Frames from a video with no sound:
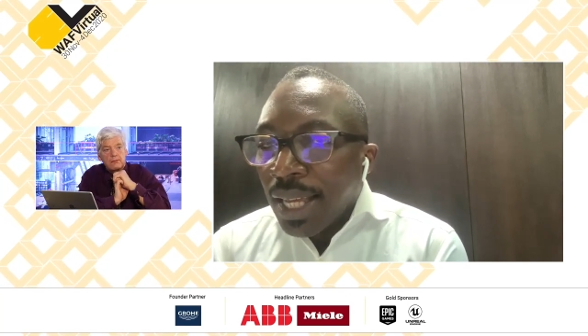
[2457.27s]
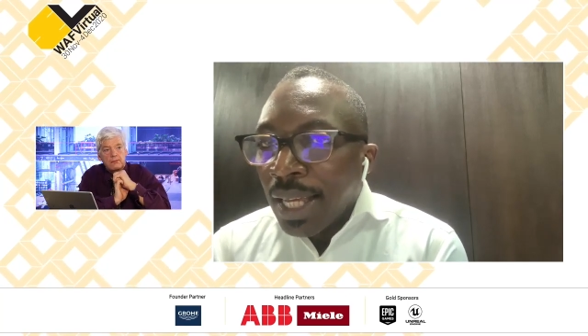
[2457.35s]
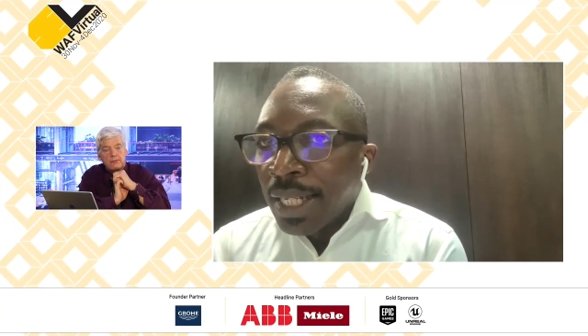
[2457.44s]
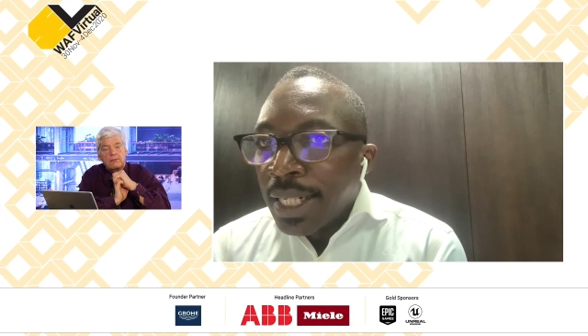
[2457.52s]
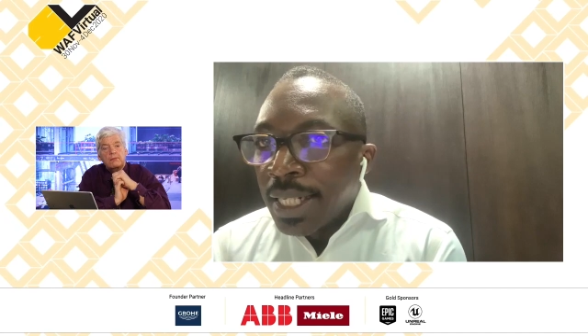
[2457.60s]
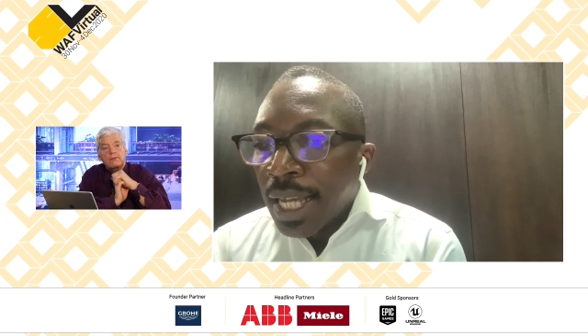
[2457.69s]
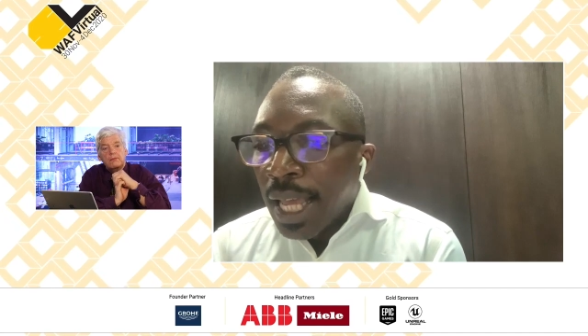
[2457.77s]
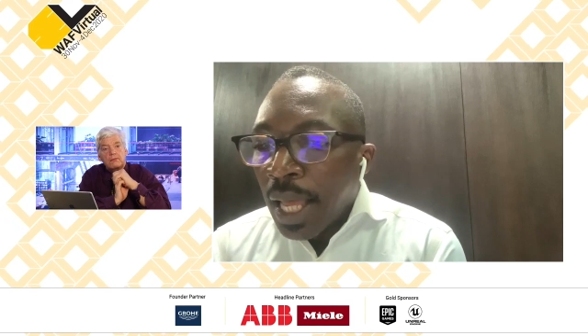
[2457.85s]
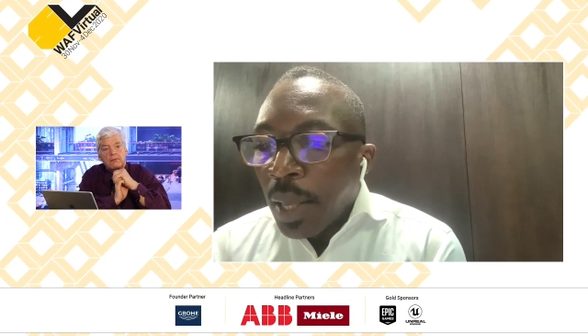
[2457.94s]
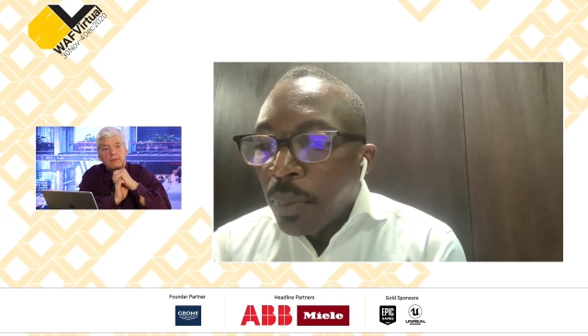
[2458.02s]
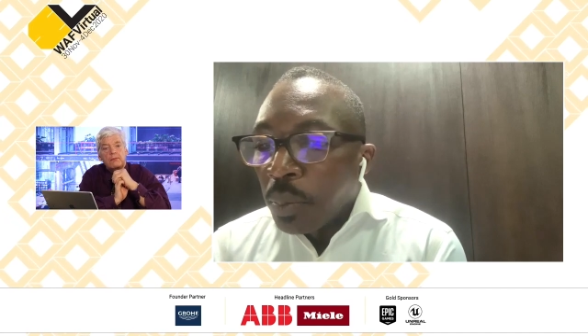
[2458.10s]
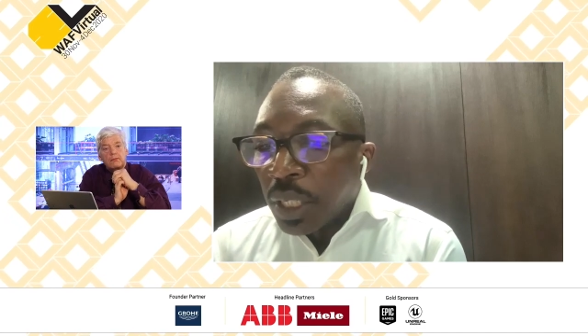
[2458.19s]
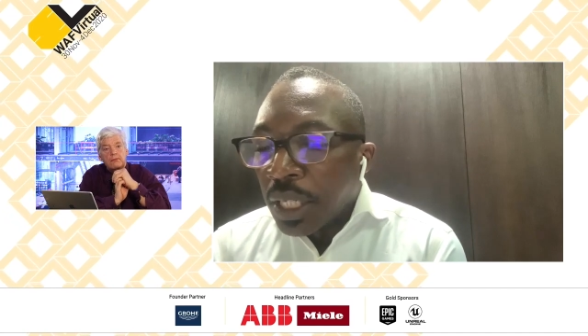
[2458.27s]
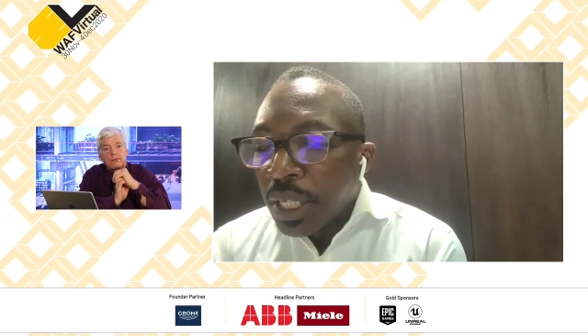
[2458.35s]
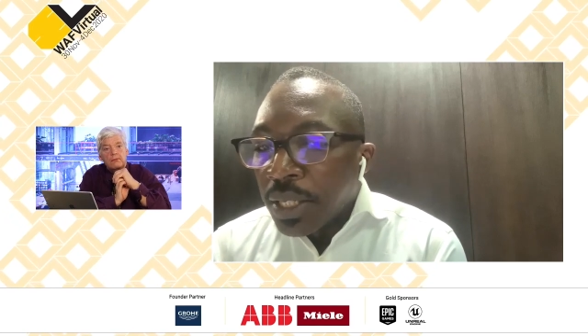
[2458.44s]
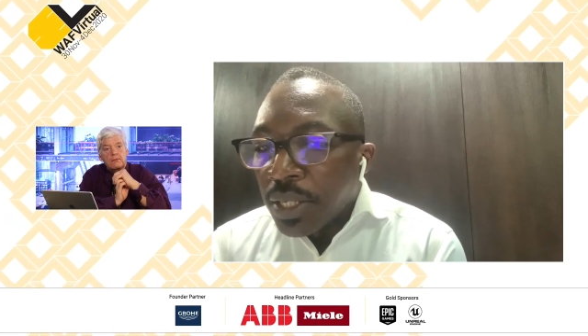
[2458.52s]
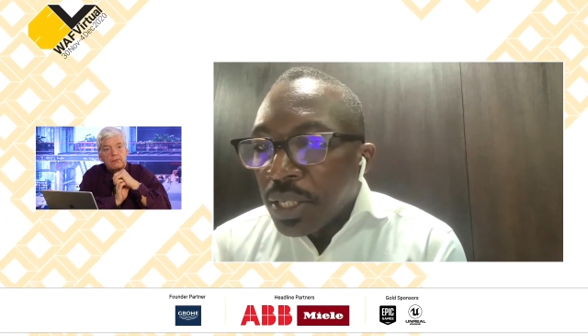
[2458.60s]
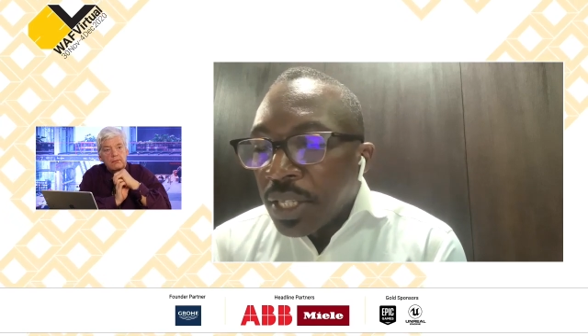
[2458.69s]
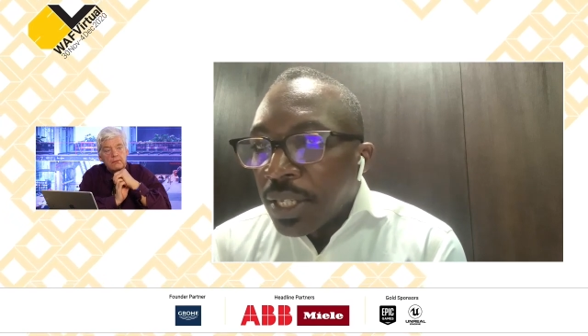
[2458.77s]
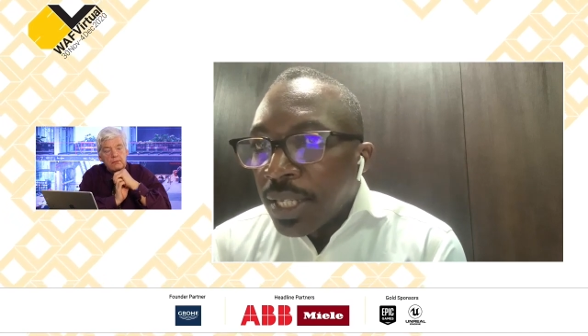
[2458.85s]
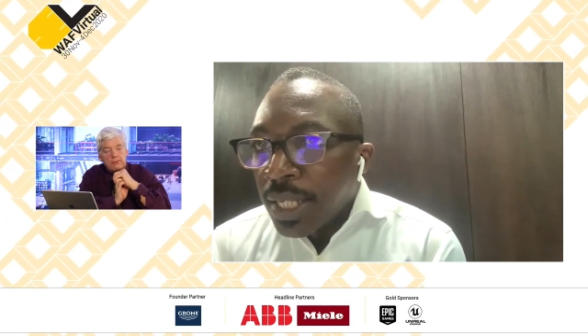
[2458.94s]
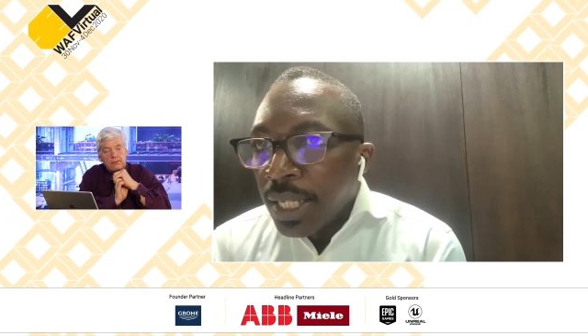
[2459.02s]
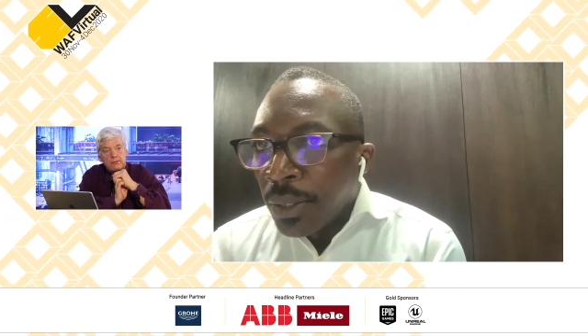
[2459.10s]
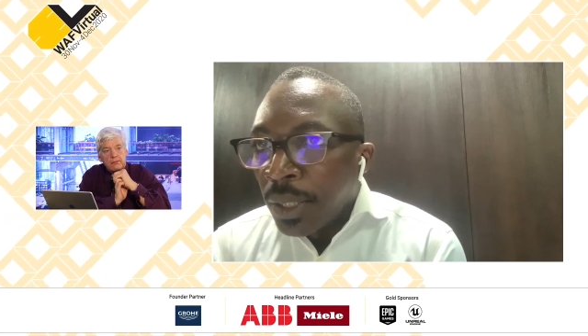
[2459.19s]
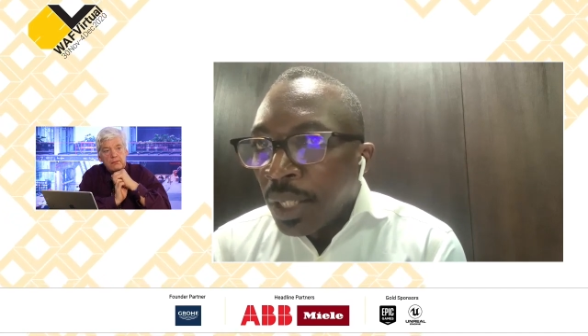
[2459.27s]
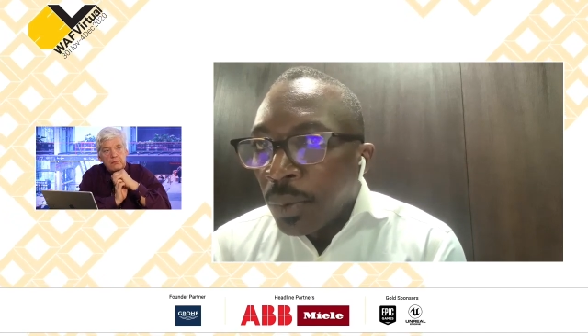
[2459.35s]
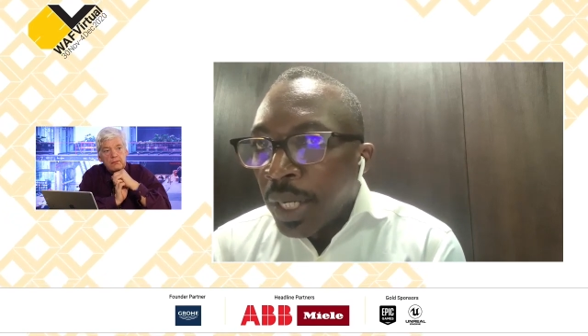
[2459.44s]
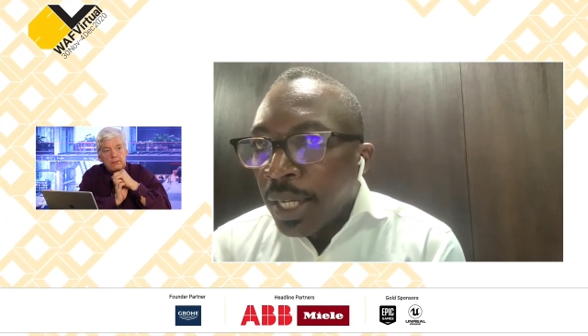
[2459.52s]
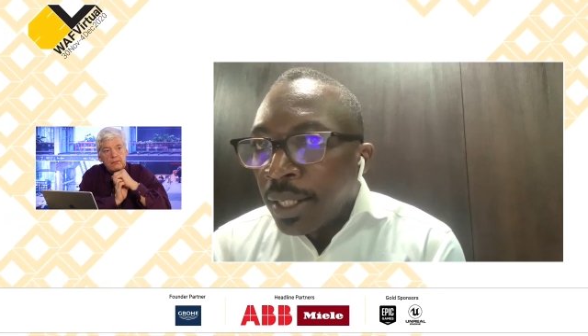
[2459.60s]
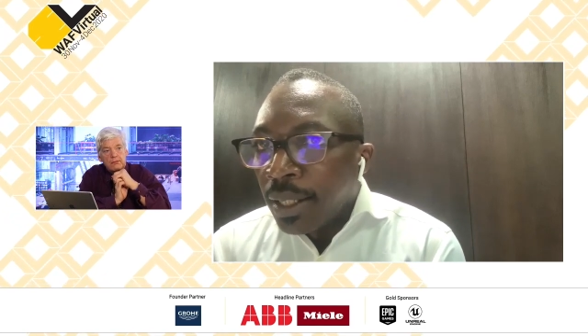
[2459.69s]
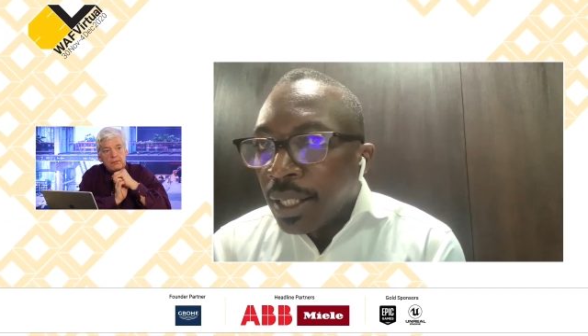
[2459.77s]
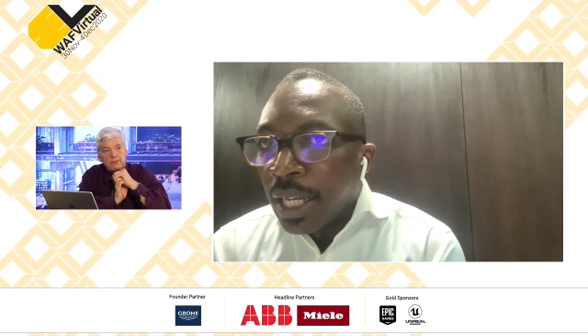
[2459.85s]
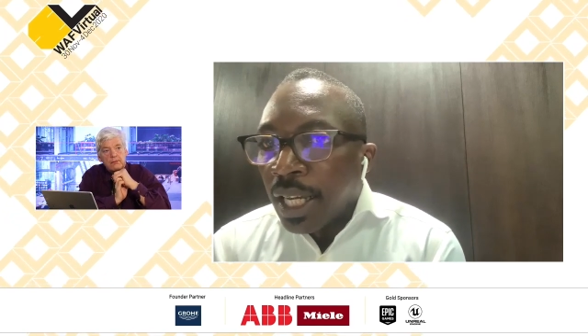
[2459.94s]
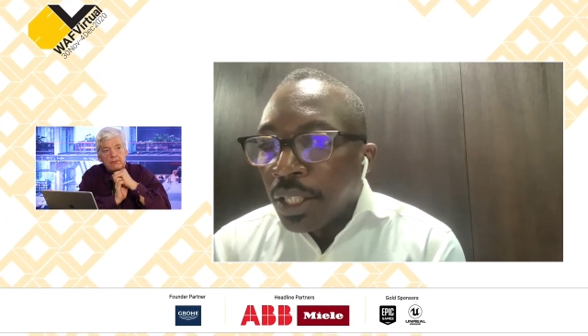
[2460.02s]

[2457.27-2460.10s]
And because this is the only way